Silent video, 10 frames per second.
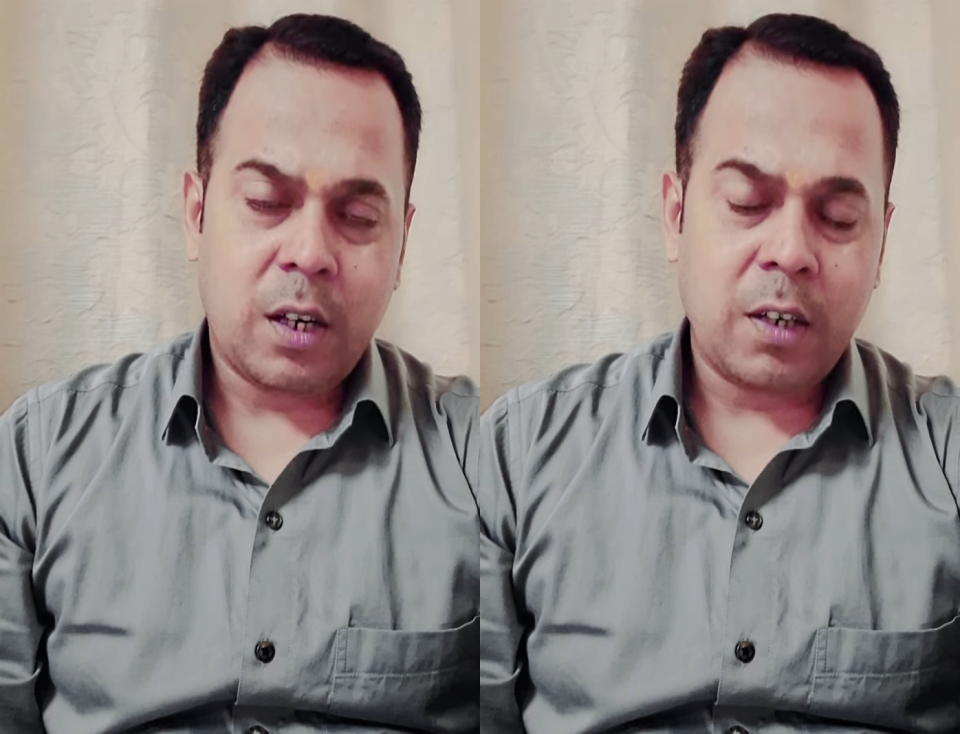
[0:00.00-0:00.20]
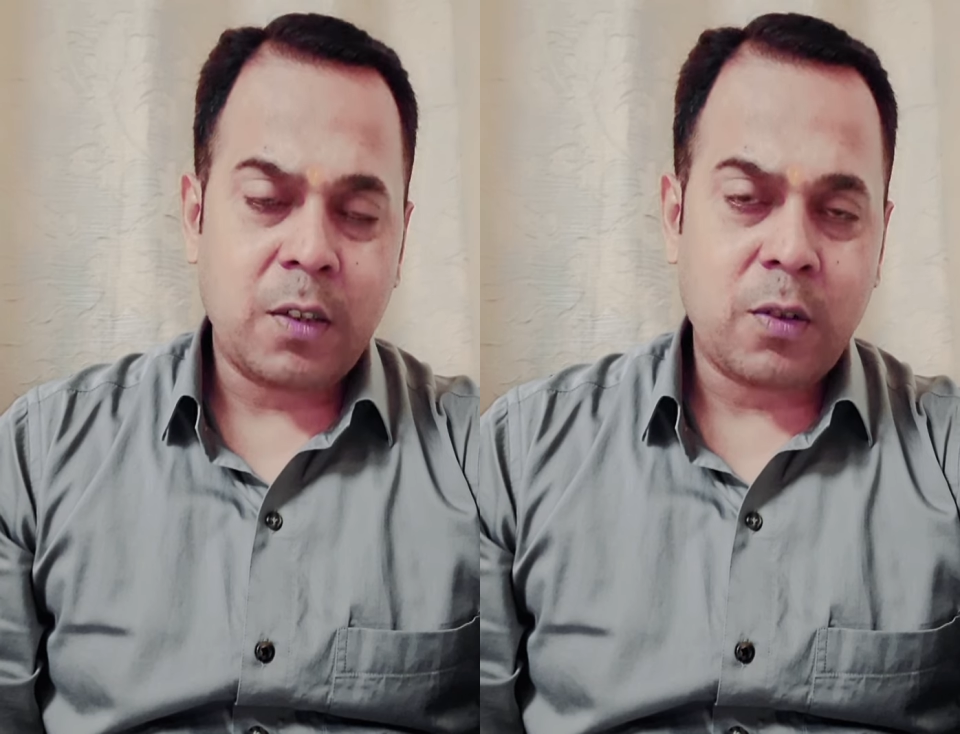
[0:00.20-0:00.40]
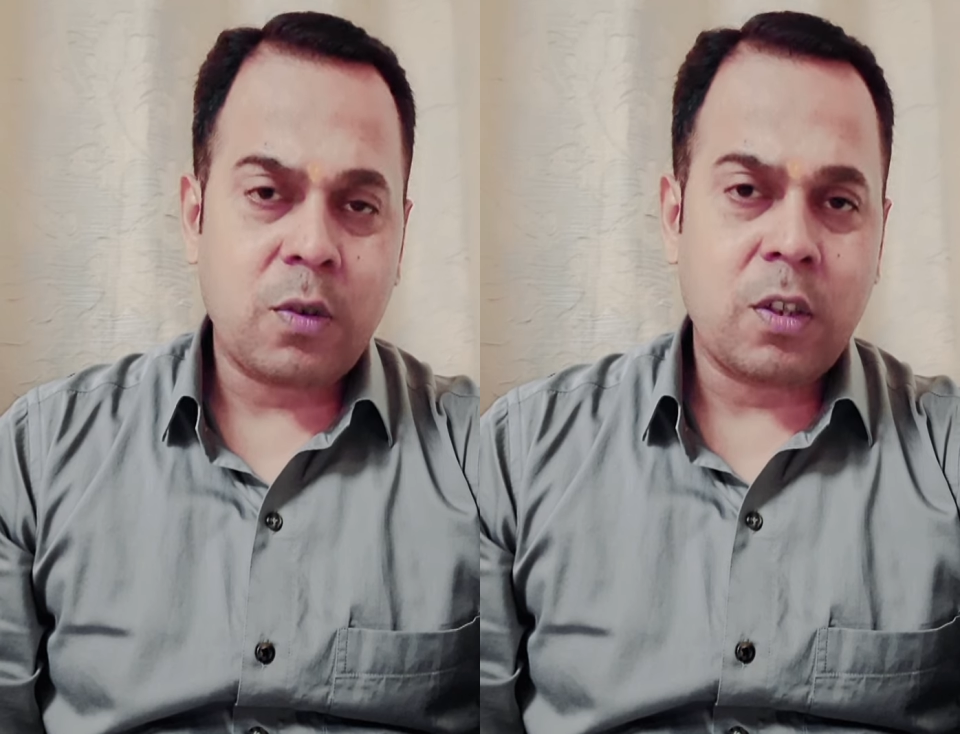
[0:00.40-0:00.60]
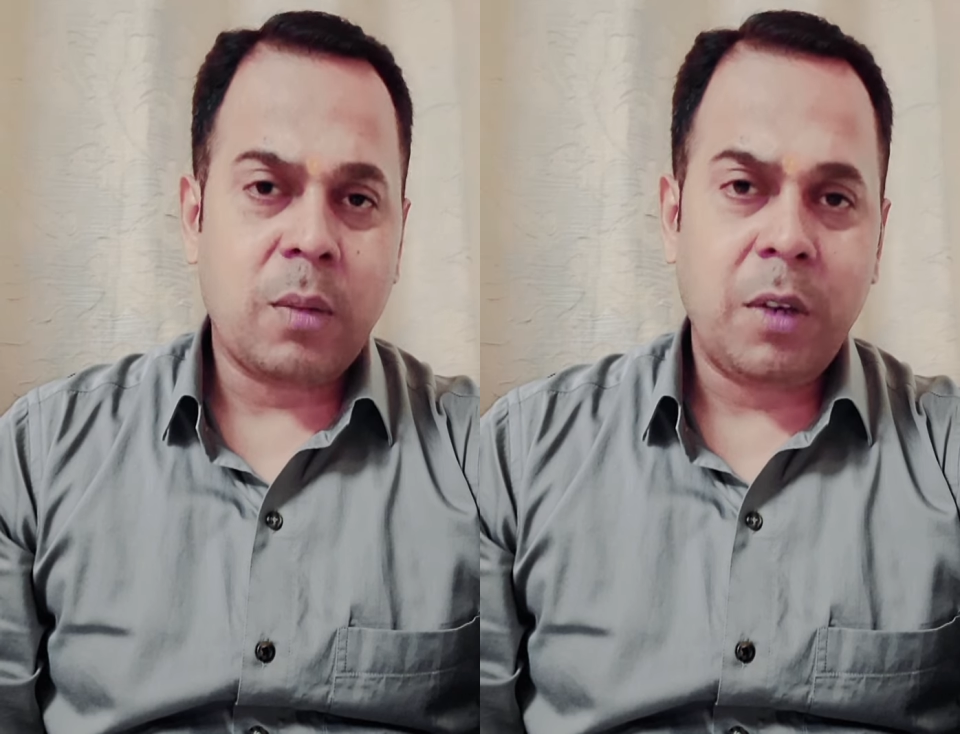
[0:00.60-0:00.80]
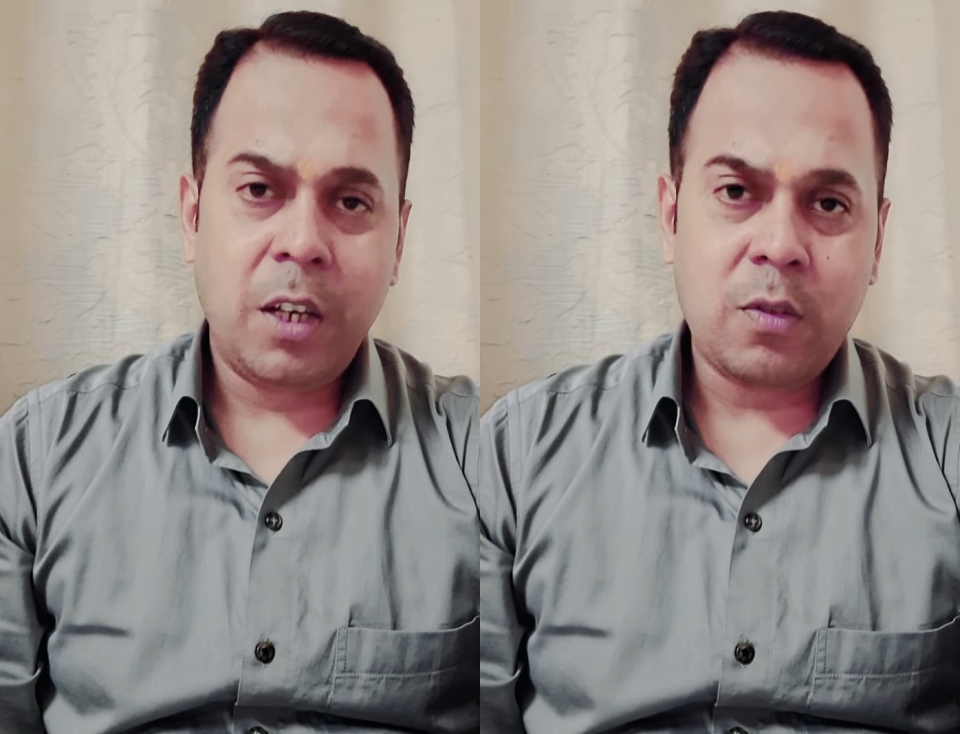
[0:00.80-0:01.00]
understood the
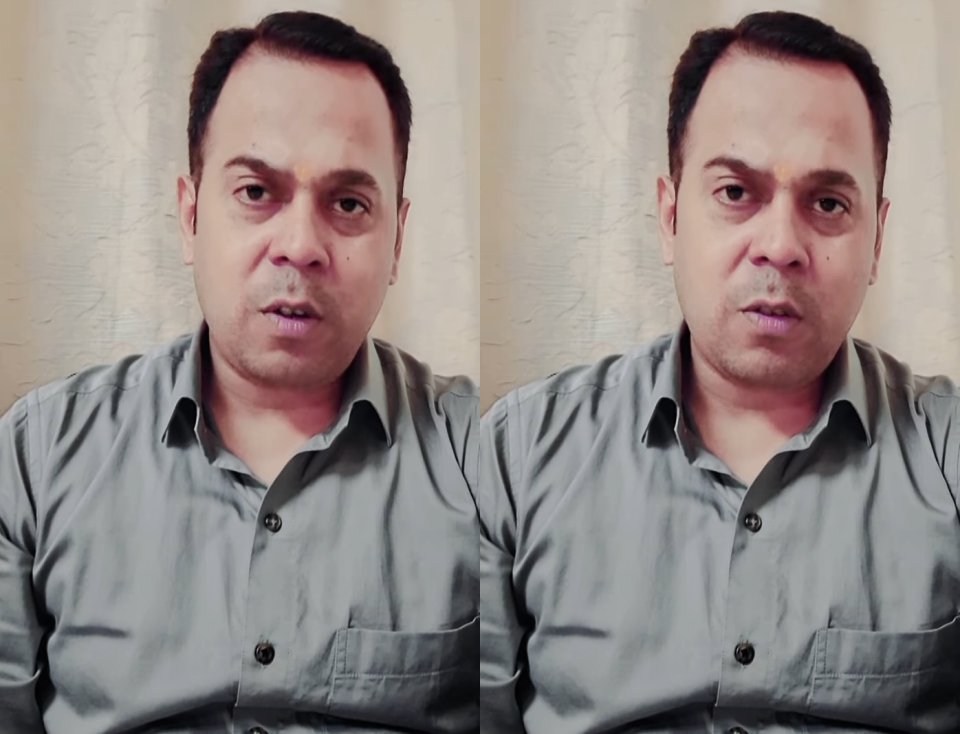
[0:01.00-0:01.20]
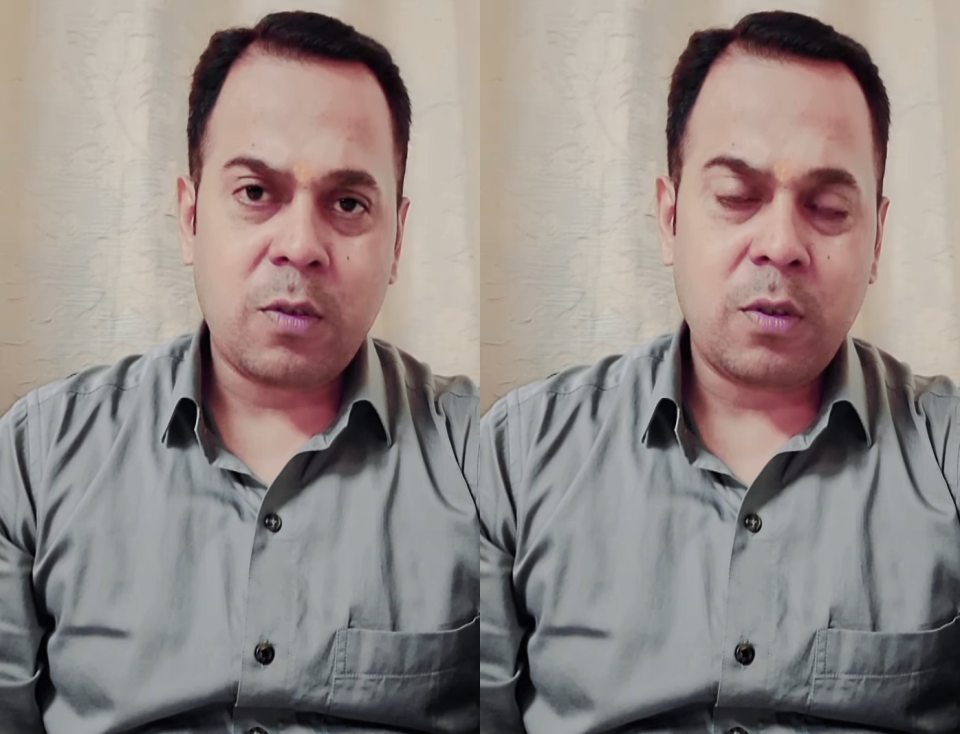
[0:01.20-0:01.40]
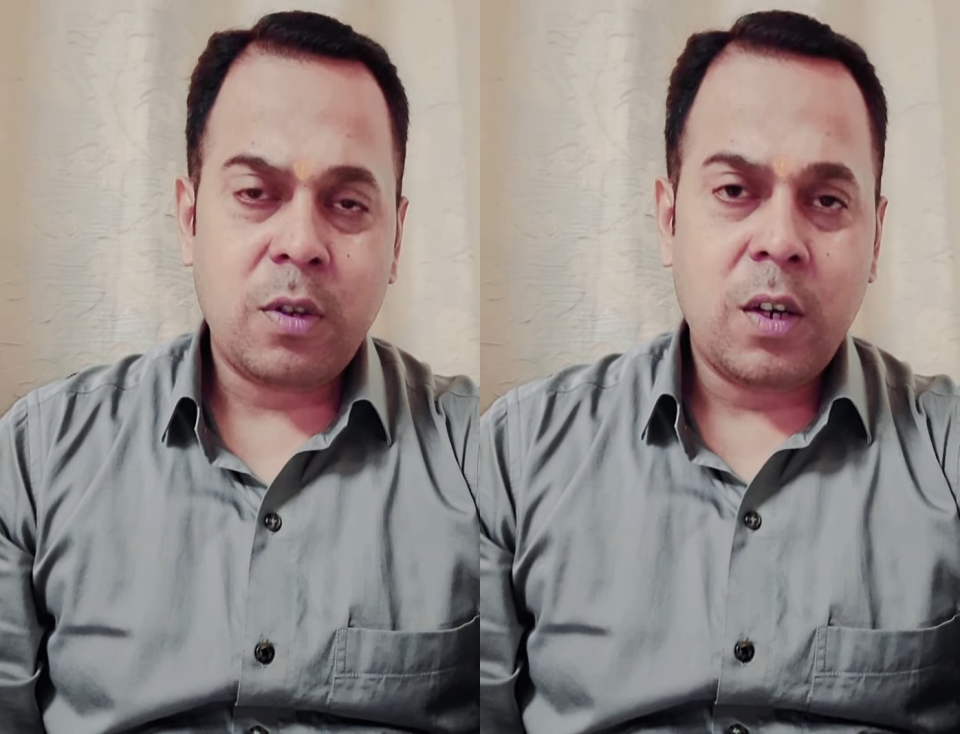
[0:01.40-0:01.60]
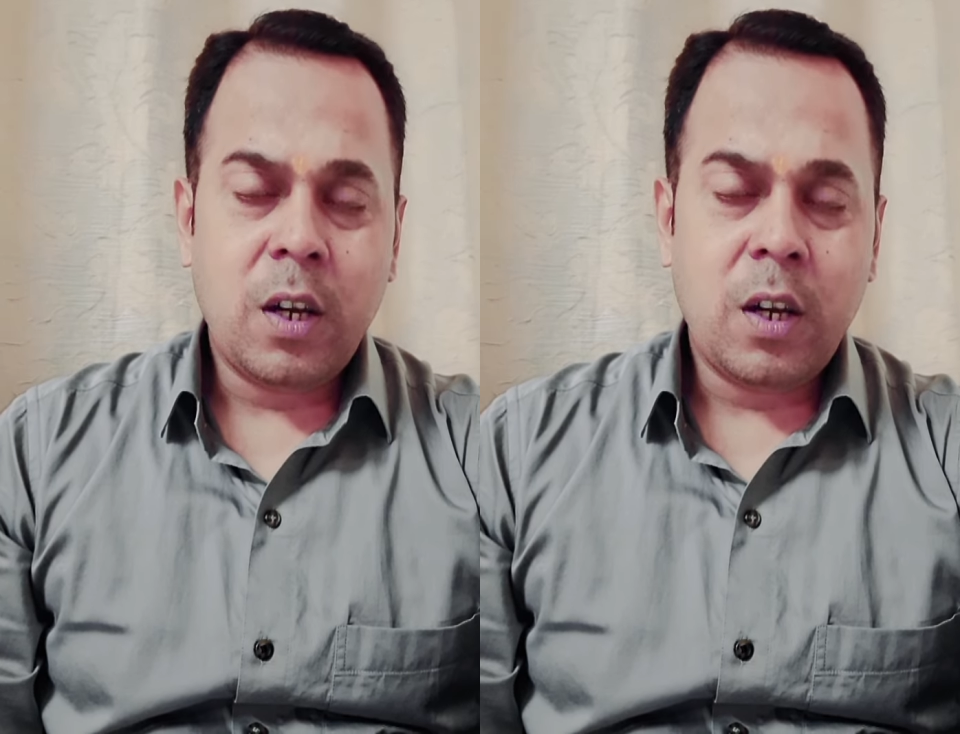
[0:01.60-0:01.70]
meanings also,